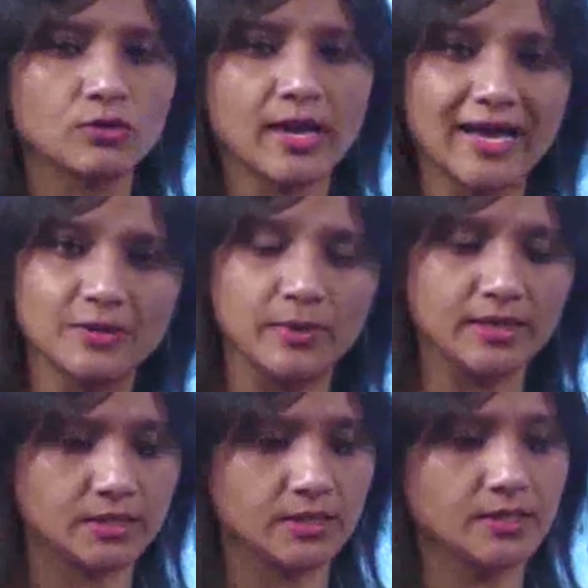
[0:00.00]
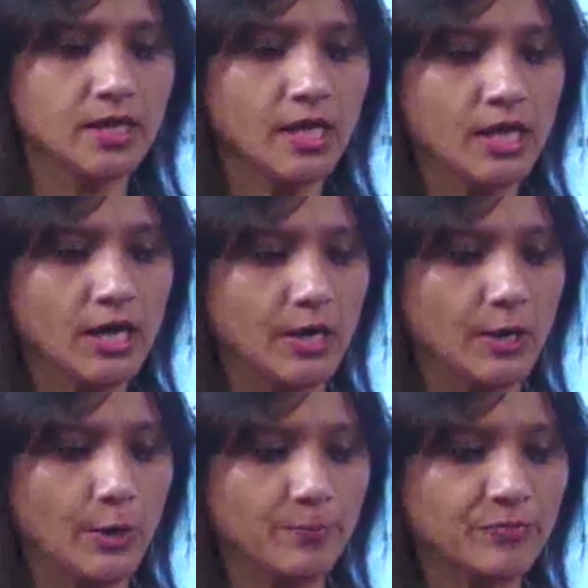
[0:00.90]
look animated.
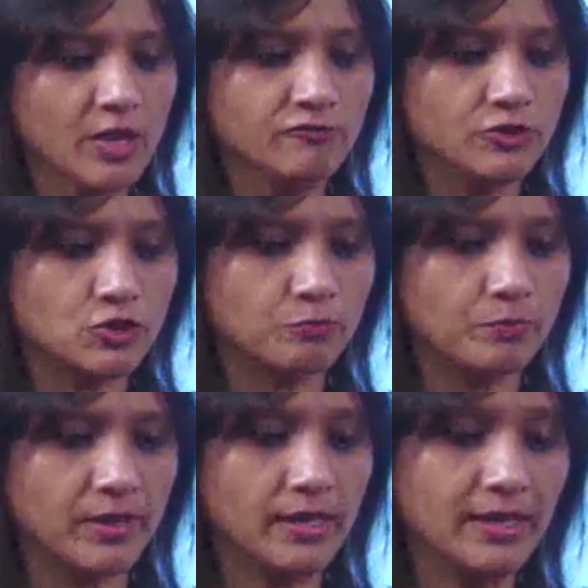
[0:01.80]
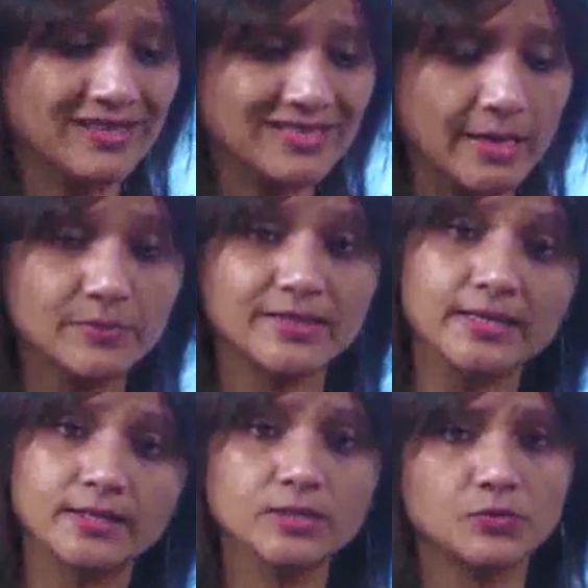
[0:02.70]
Um, we should be, in the same
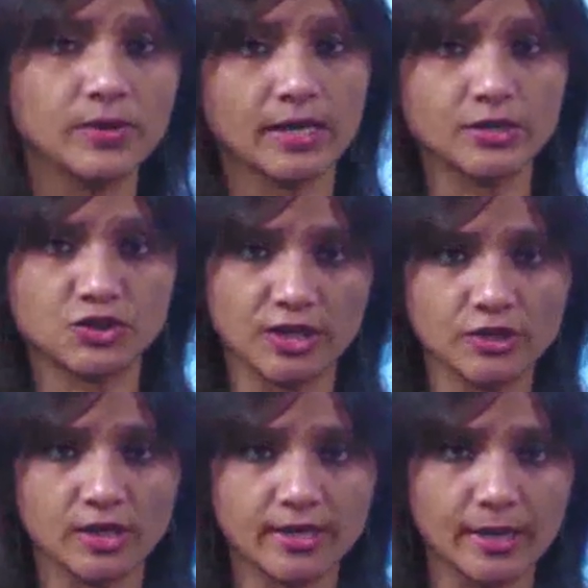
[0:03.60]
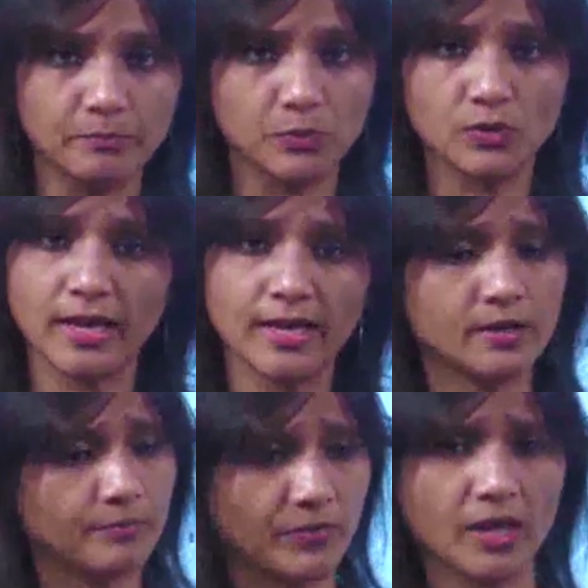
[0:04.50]
sentence, we can change our tempo
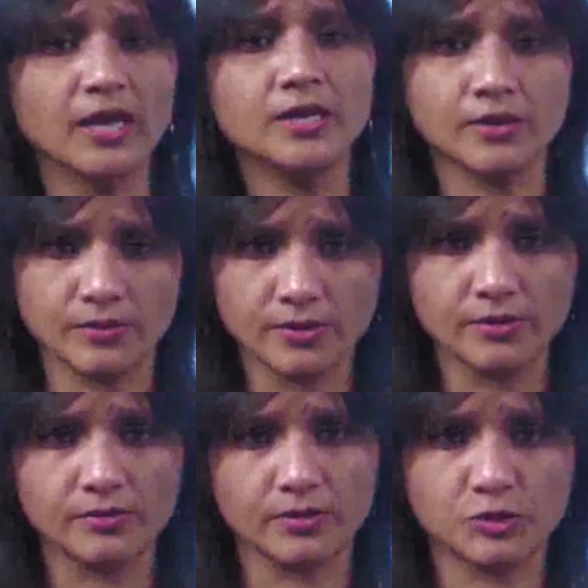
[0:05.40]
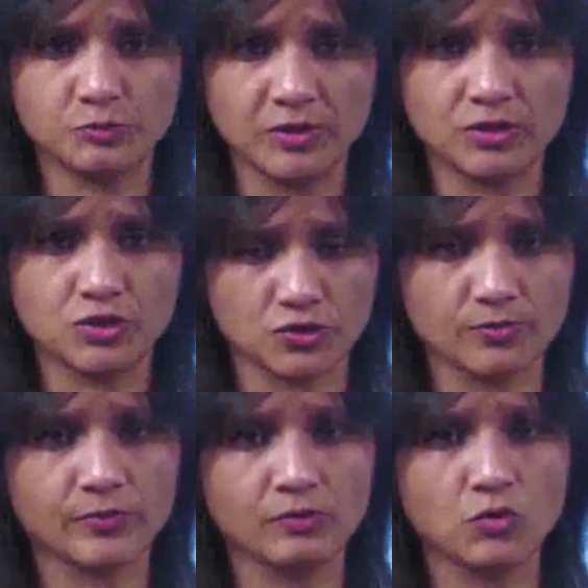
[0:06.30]
like any other uh, speech,
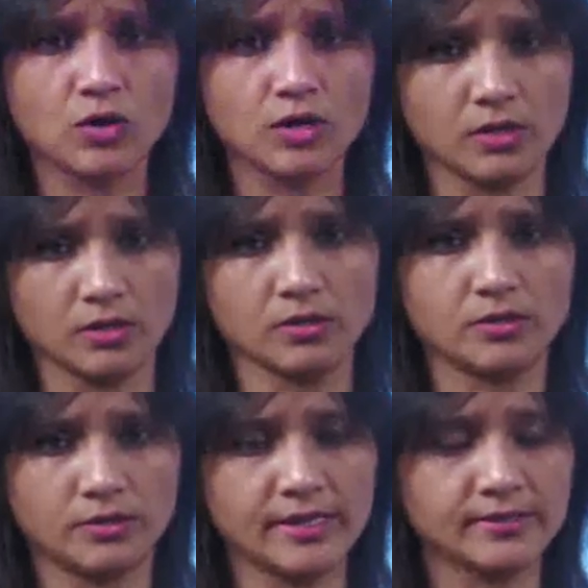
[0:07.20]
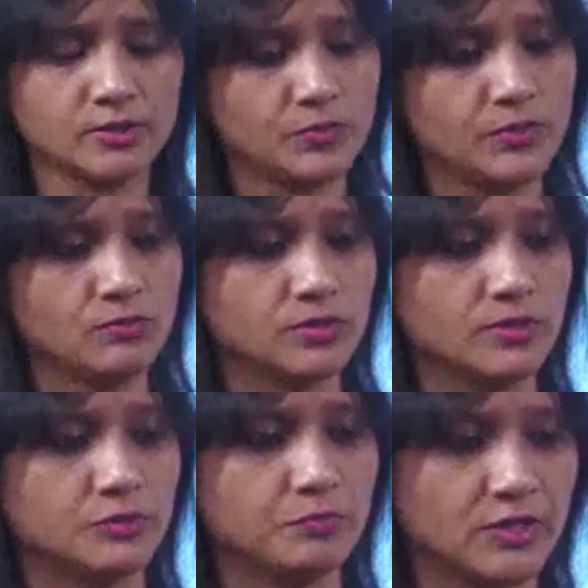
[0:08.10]
uh, vocal uh, things that we use in
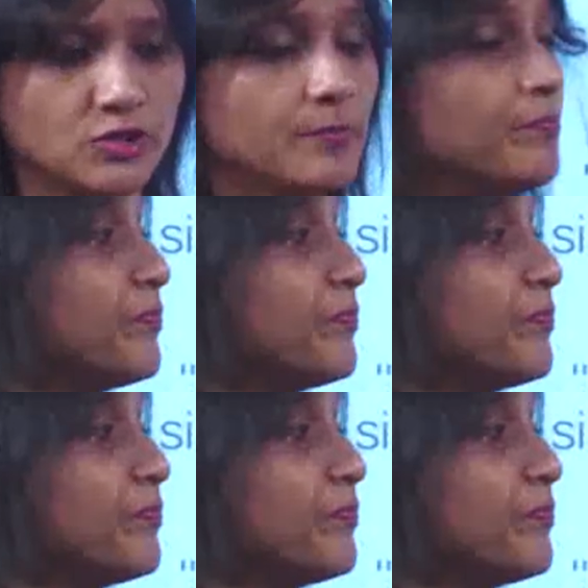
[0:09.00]
a speech.